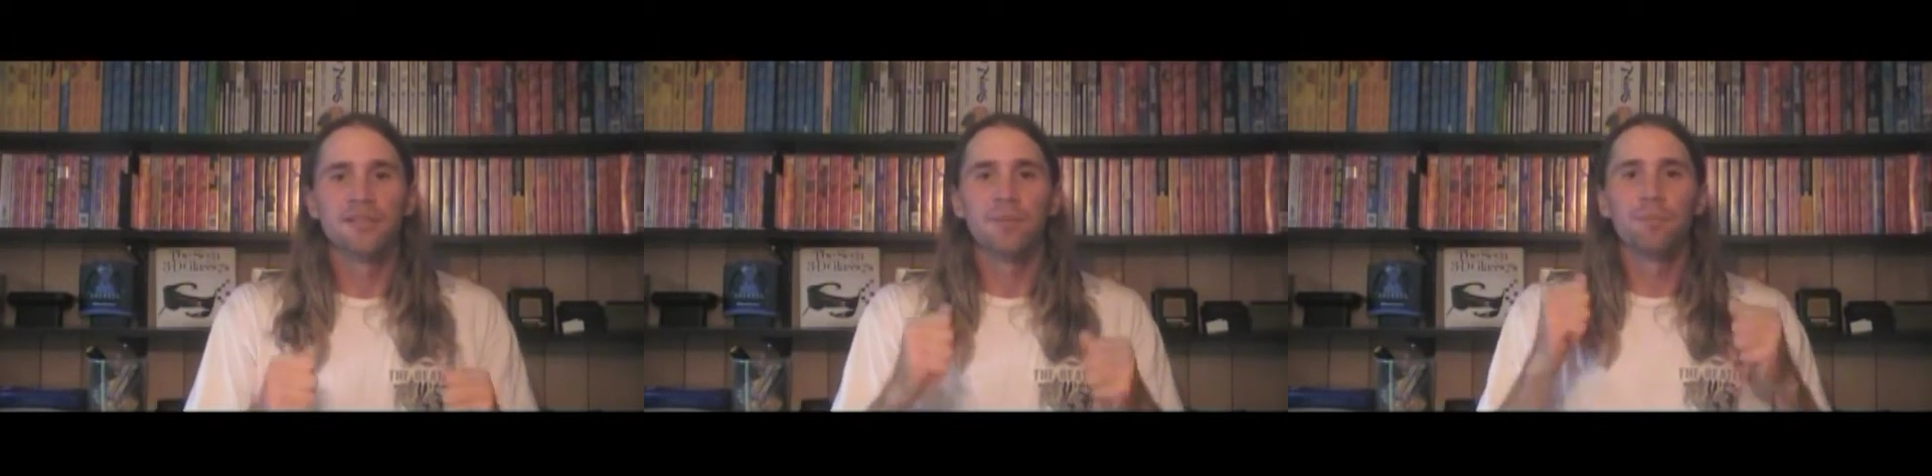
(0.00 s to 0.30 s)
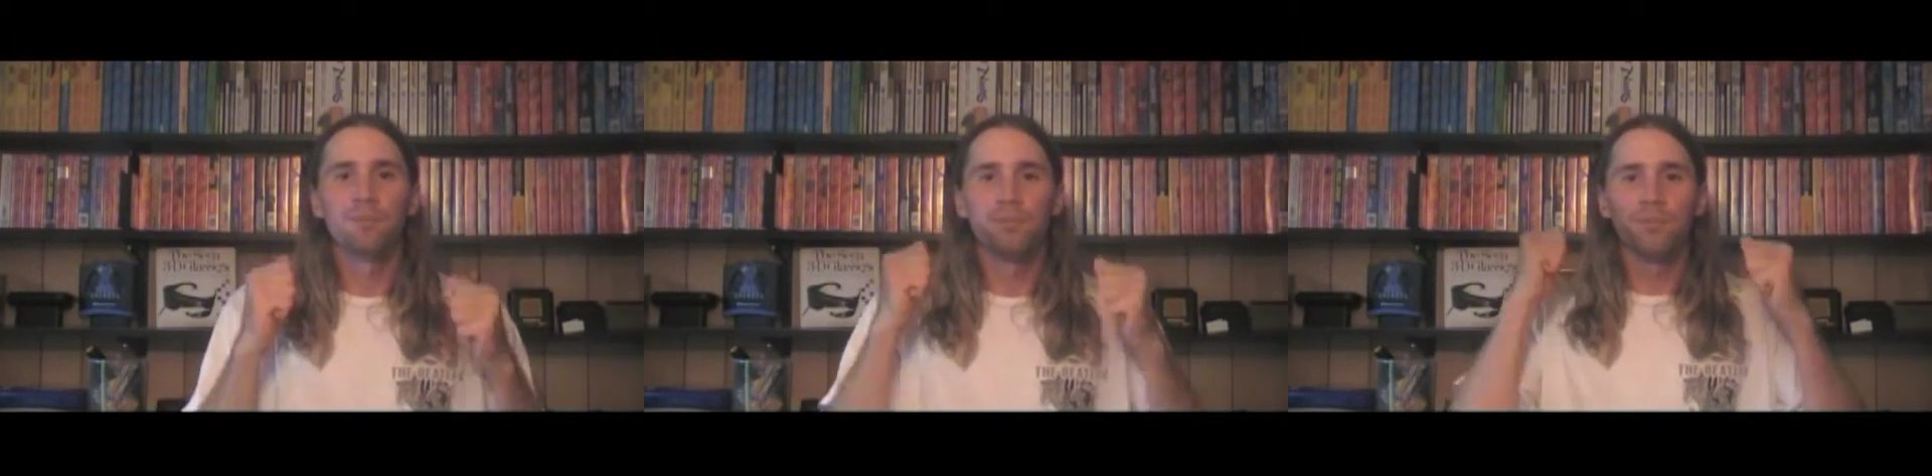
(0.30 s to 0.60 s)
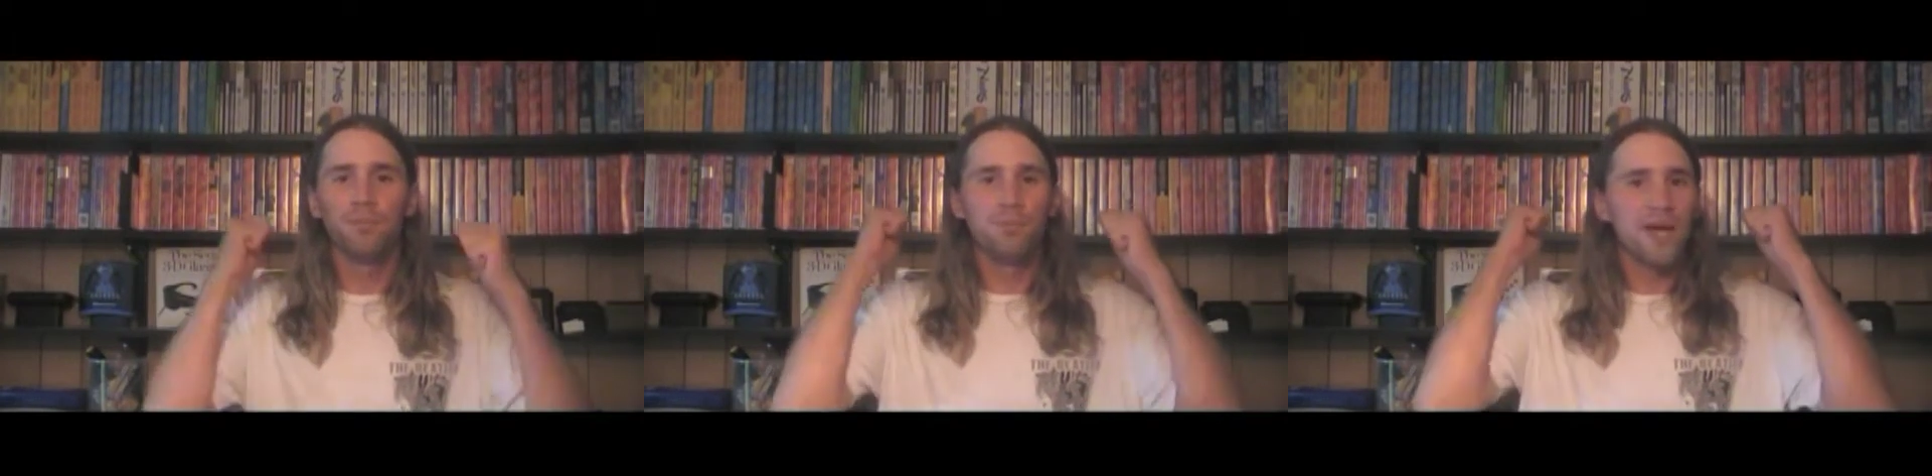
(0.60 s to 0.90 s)
The
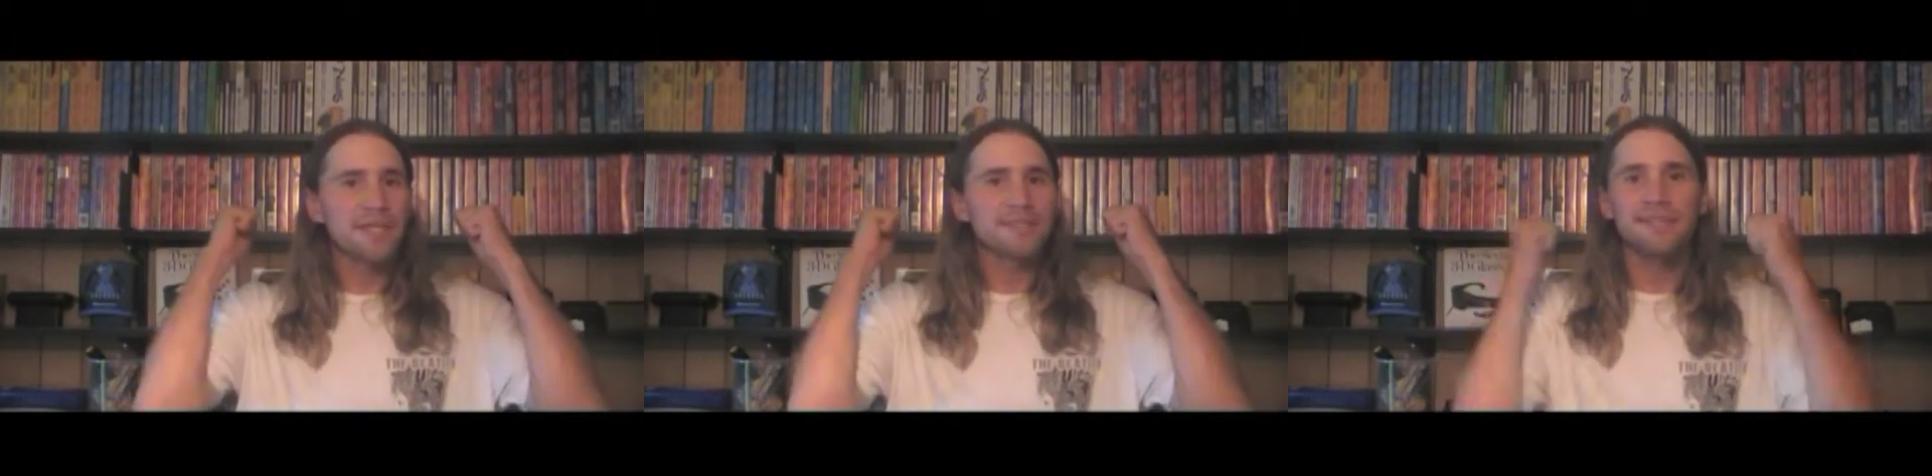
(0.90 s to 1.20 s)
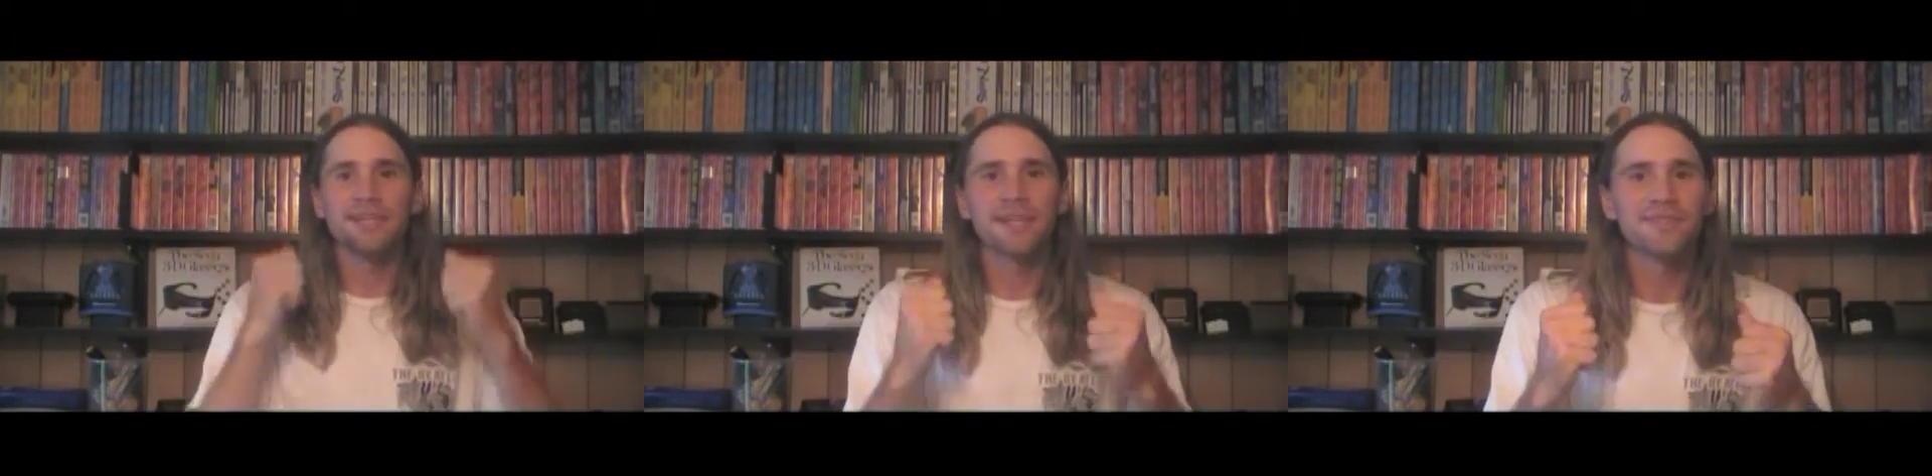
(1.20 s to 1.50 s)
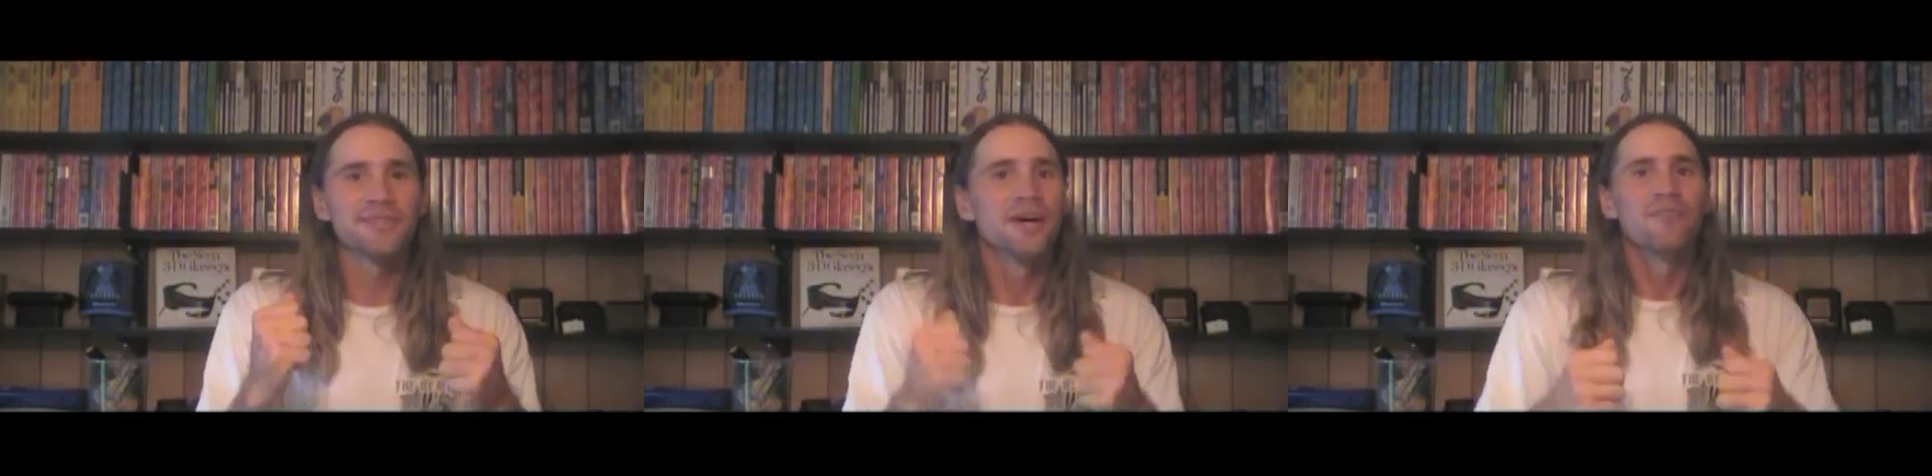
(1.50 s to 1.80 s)
best
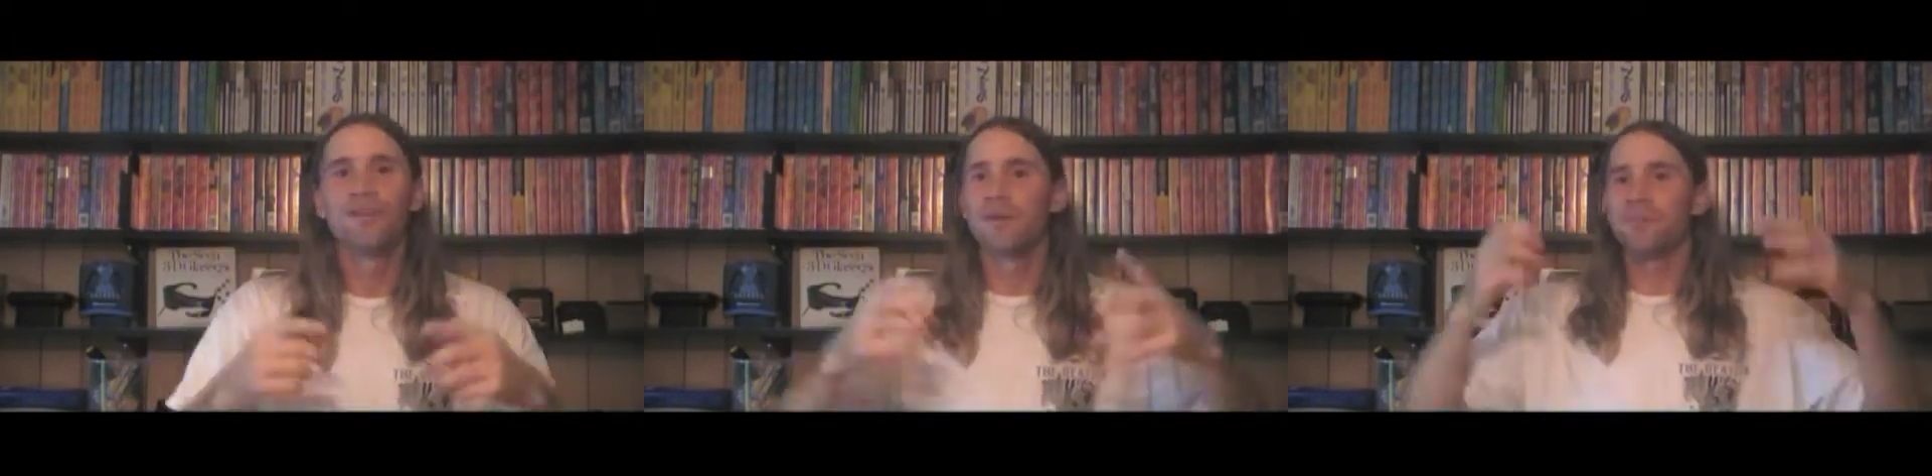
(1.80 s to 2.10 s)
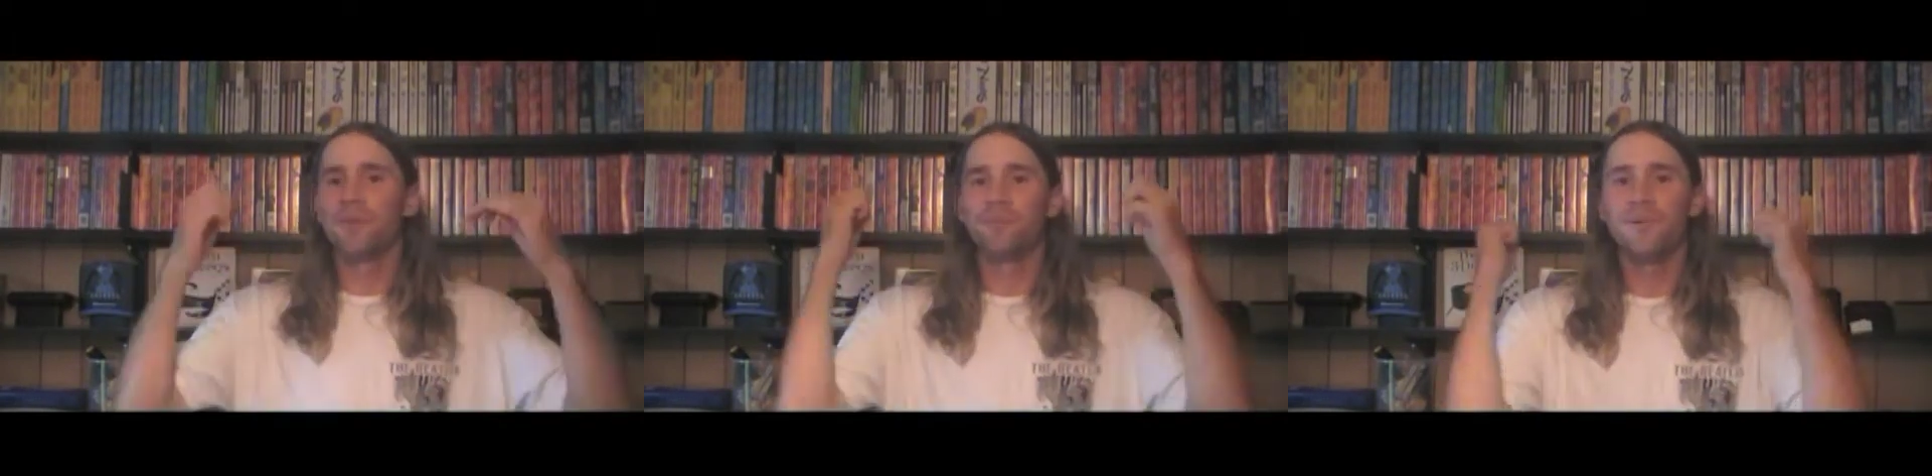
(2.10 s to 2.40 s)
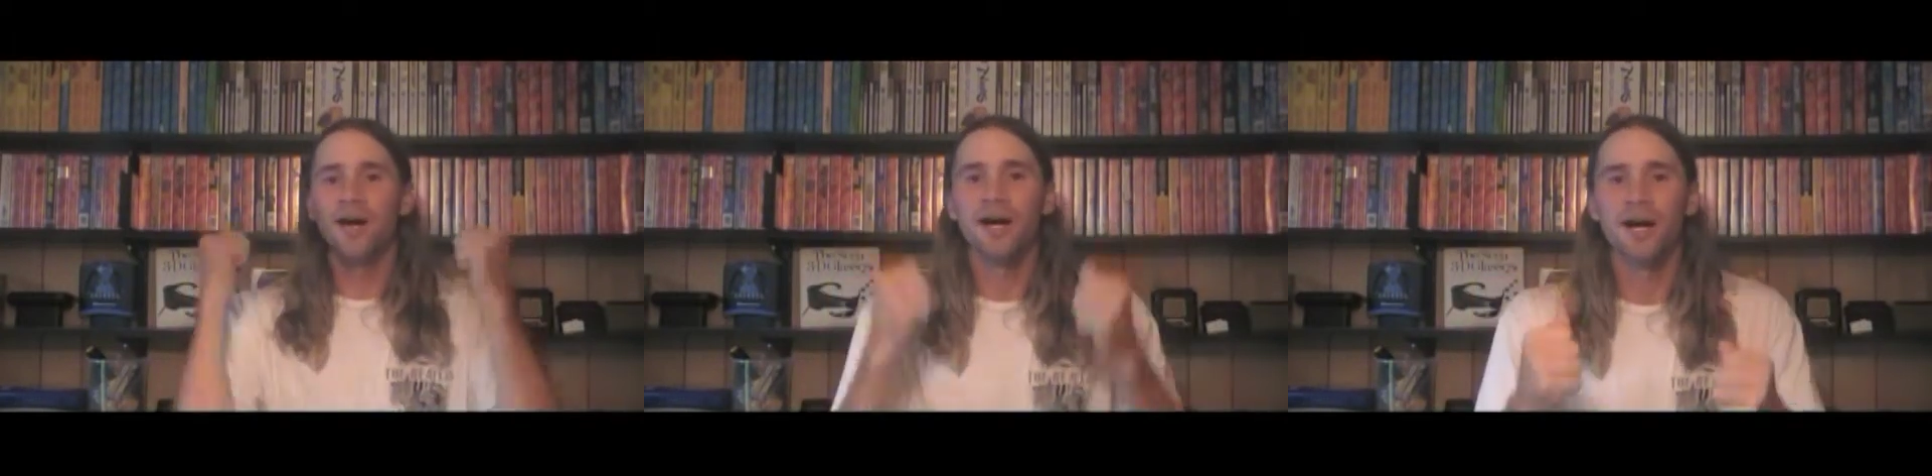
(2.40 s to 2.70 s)
gift from your
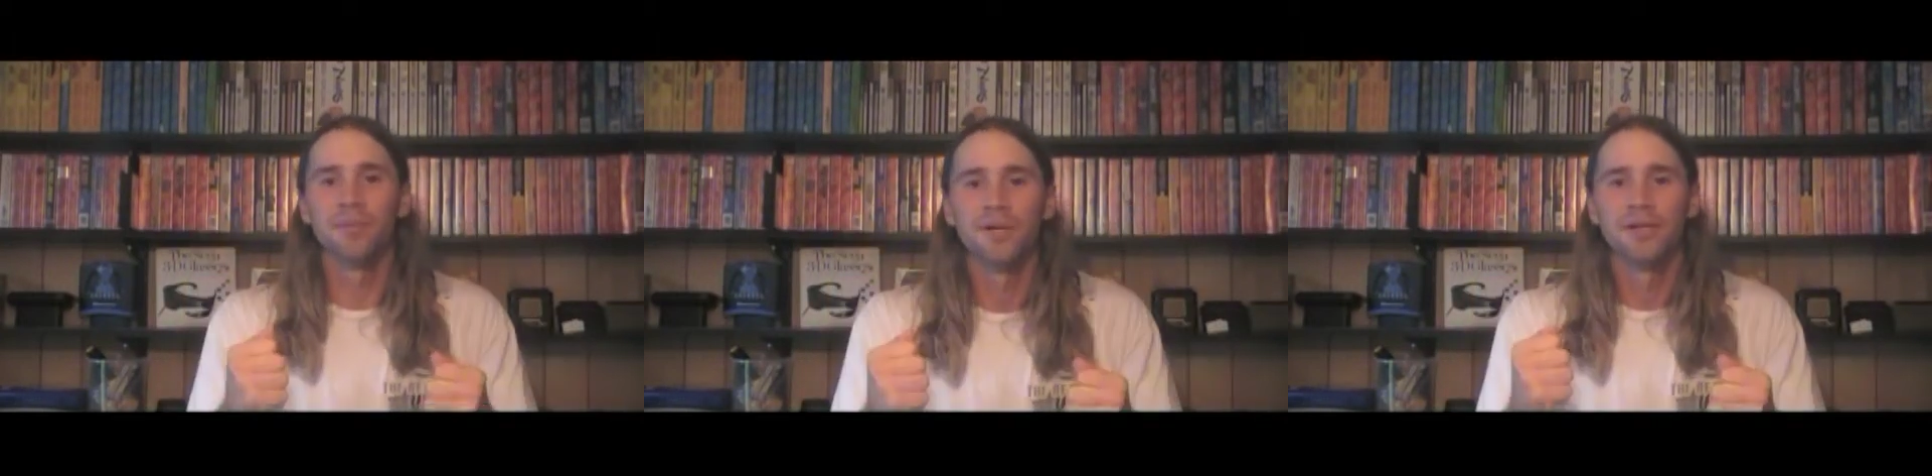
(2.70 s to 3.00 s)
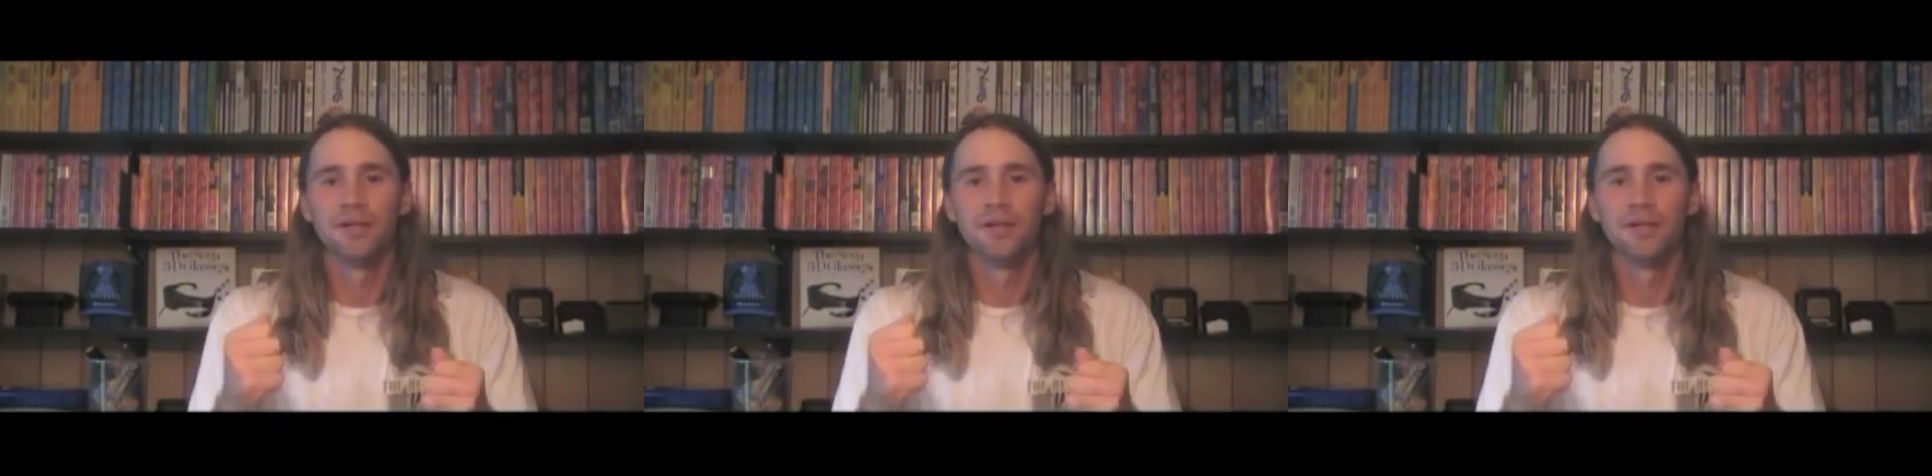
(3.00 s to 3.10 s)
mom.